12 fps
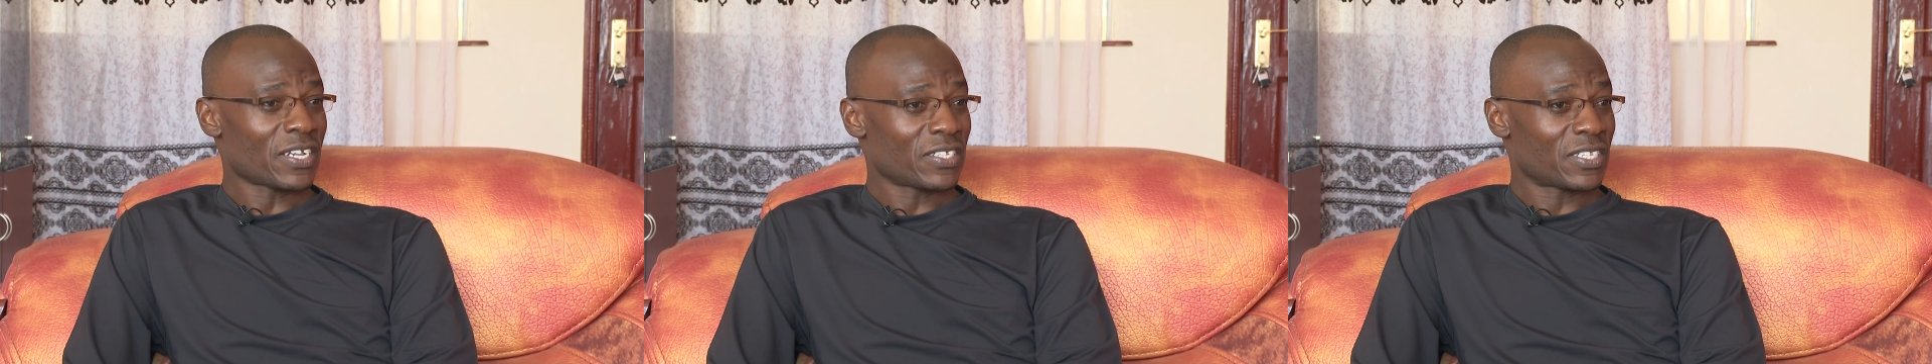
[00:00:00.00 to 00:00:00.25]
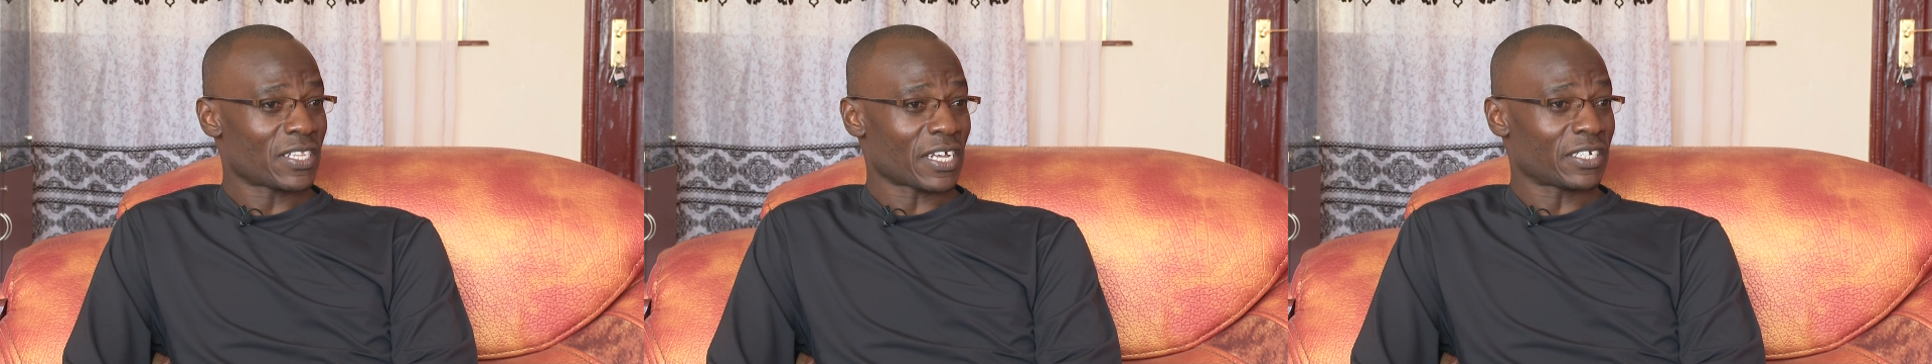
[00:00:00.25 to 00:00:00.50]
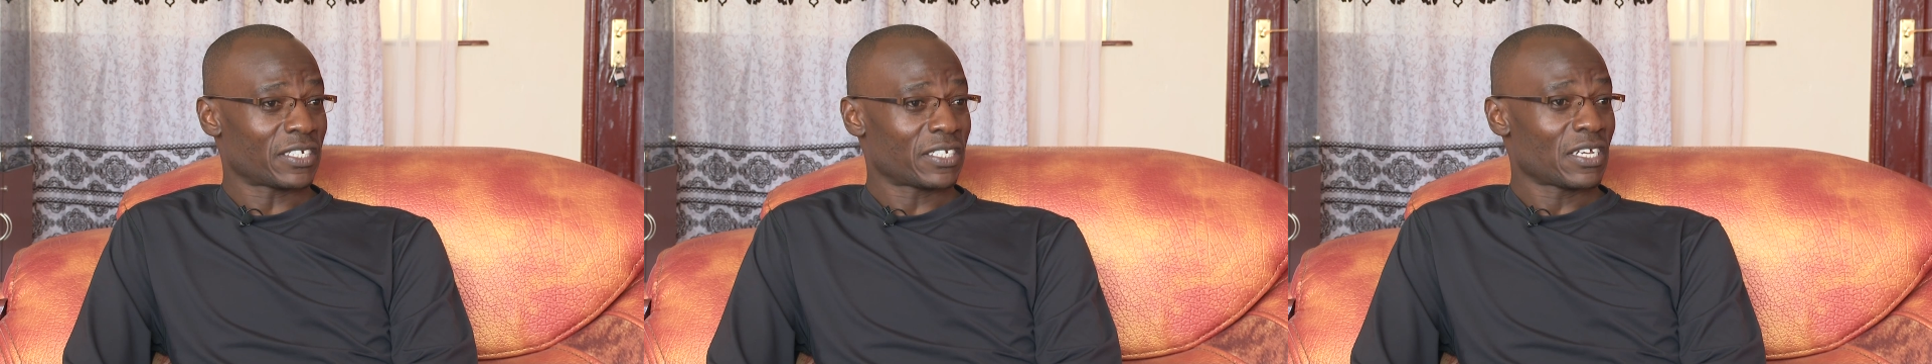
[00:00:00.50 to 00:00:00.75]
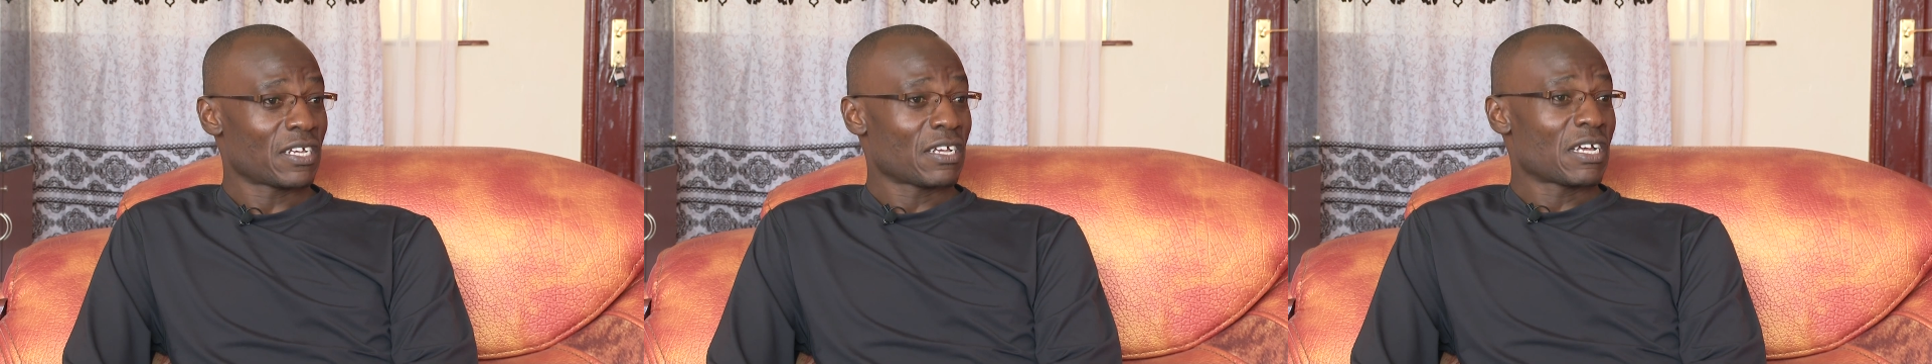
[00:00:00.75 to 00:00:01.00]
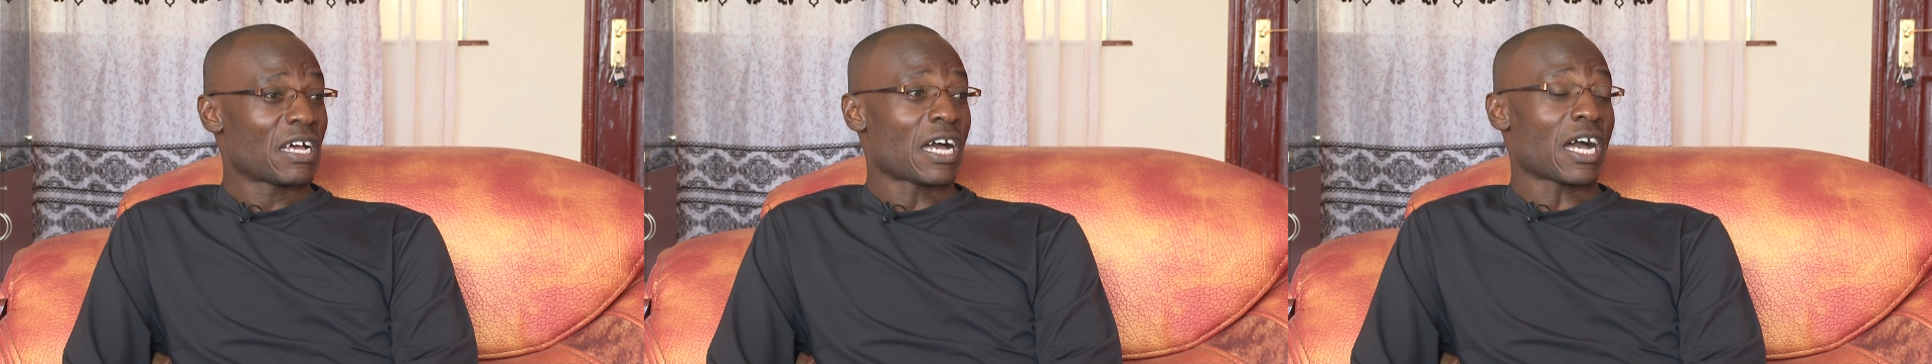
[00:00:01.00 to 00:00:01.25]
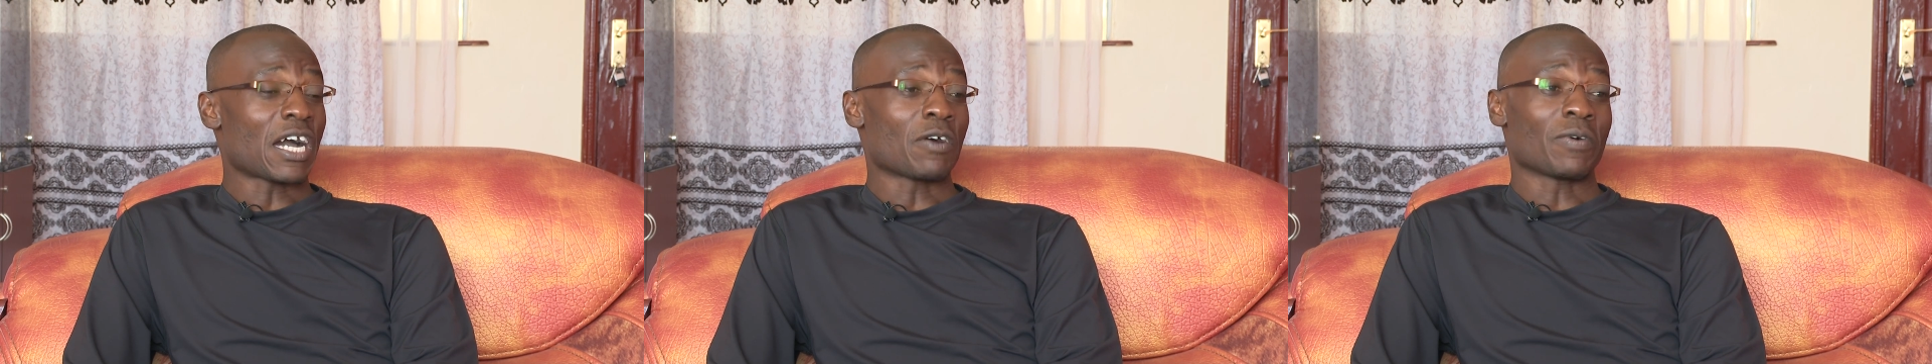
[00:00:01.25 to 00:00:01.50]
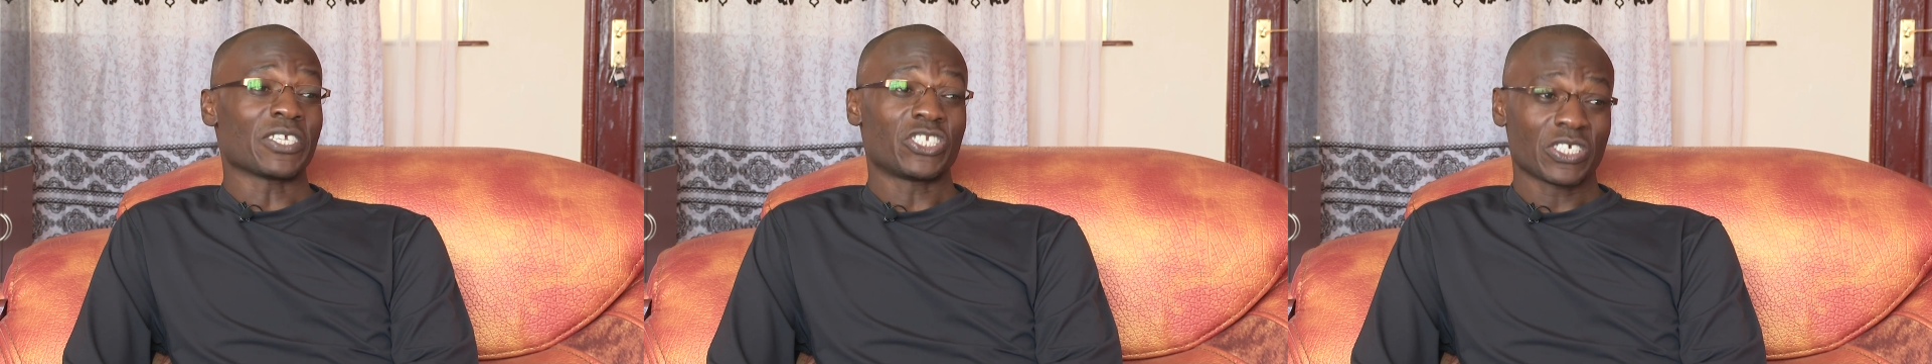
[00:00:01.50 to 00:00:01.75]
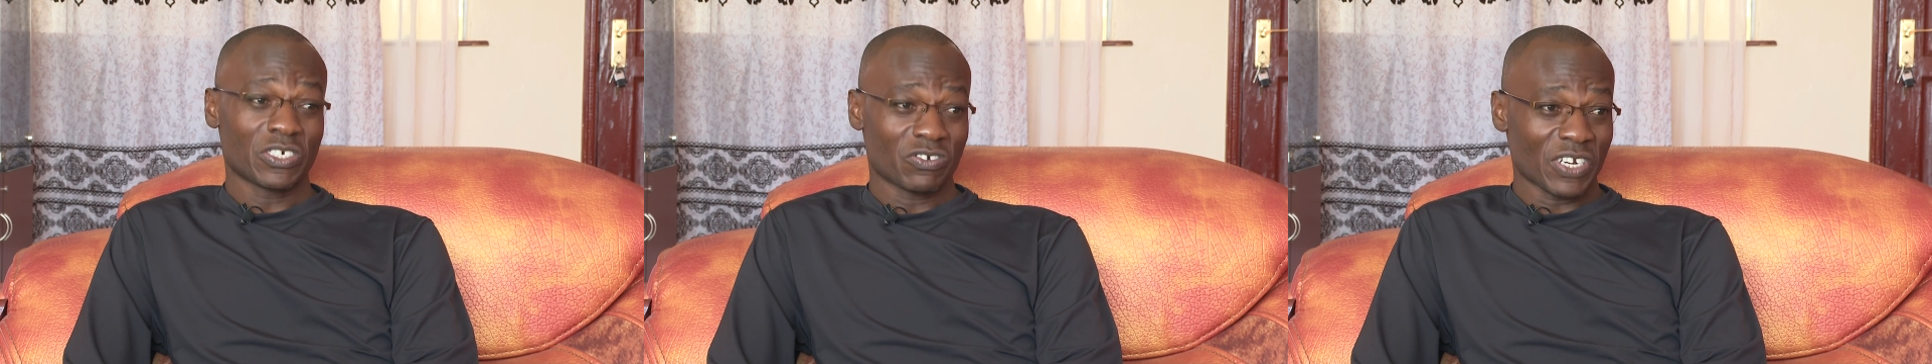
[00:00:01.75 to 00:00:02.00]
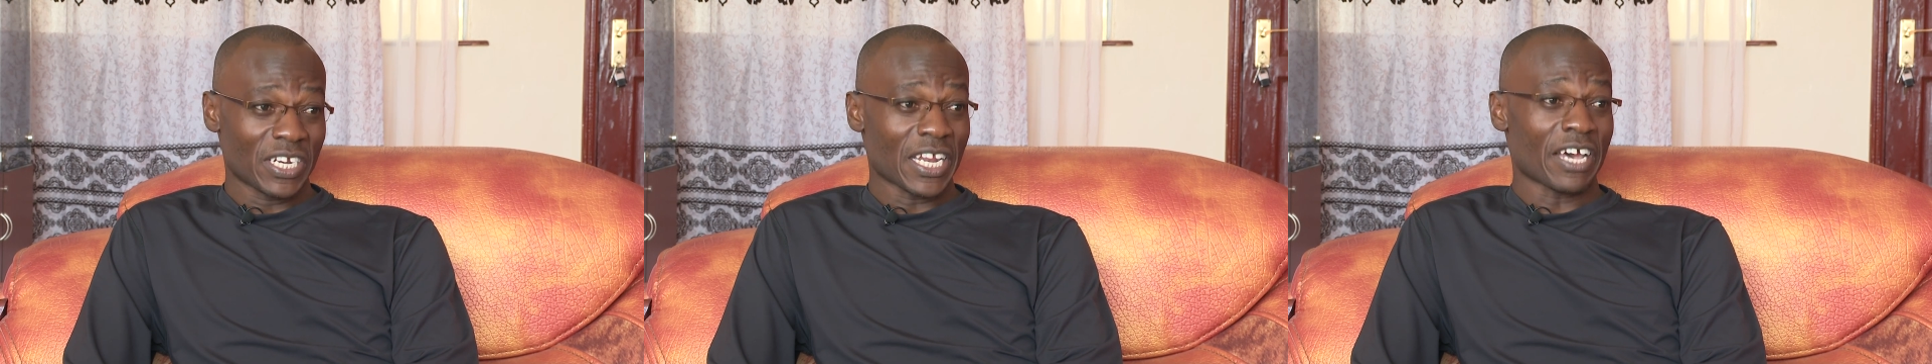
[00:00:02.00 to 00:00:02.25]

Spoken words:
us that our children